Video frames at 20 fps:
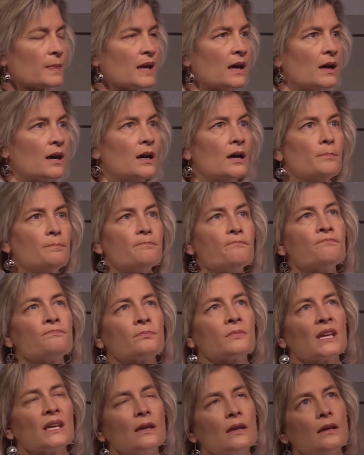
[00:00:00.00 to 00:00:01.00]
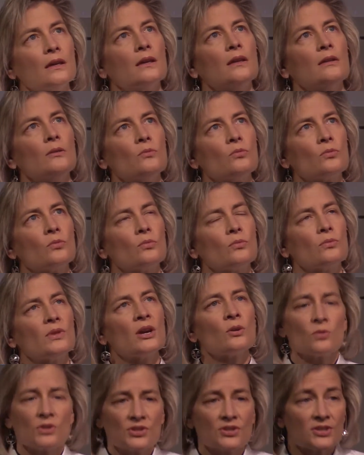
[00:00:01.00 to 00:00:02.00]
there
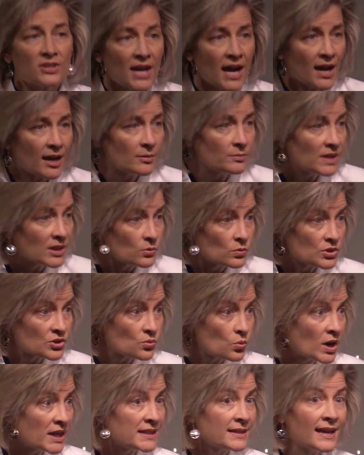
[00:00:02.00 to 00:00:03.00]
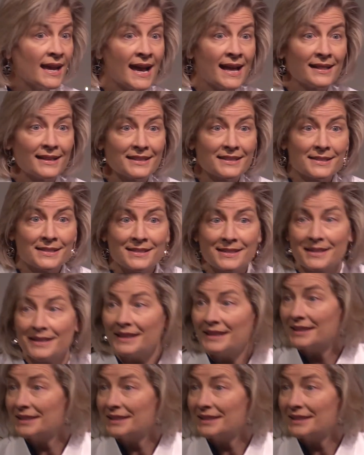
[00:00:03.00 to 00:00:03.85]
was a time there was one galaxy.